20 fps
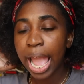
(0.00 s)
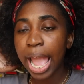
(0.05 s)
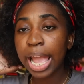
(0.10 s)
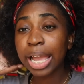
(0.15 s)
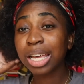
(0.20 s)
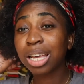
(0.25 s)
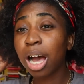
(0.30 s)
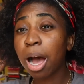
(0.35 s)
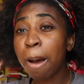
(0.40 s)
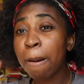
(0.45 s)

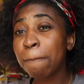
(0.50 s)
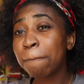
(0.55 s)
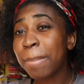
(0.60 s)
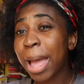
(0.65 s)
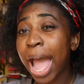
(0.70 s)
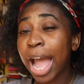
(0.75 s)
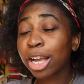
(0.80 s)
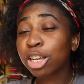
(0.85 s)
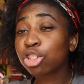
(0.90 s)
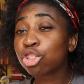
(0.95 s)
and come
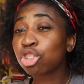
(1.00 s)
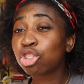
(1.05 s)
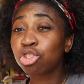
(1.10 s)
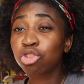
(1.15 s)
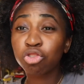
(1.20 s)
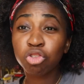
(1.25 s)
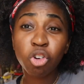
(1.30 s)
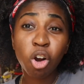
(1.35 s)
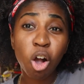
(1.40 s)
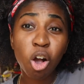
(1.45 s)
back
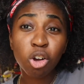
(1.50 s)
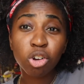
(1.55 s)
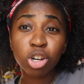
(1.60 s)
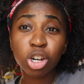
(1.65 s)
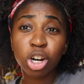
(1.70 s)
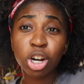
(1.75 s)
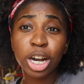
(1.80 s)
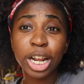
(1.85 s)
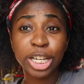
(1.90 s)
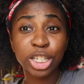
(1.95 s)

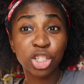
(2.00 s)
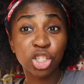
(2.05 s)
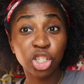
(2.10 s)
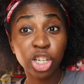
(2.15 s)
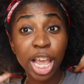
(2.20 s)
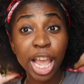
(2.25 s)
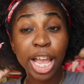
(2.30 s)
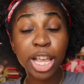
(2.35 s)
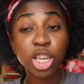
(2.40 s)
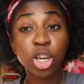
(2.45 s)
stronger in
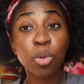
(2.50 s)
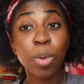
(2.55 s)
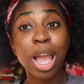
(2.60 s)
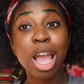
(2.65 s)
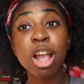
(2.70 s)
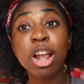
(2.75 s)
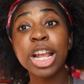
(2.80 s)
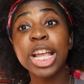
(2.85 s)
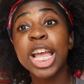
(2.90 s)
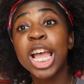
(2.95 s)

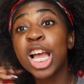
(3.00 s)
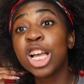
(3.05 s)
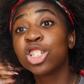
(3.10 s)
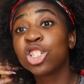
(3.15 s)
January?